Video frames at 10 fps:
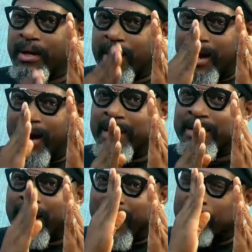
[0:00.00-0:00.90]
and
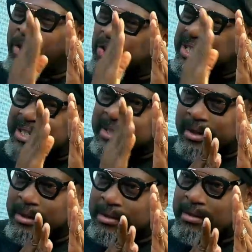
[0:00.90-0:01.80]
I am
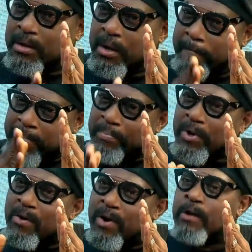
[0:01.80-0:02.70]
consistent, people
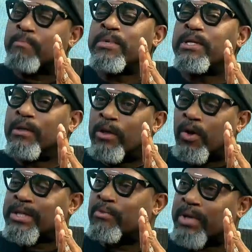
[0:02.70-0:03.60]
around me
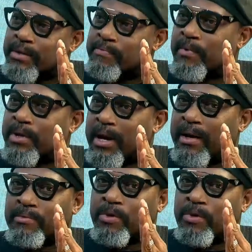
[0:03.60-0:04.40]
long term will get uh, they'll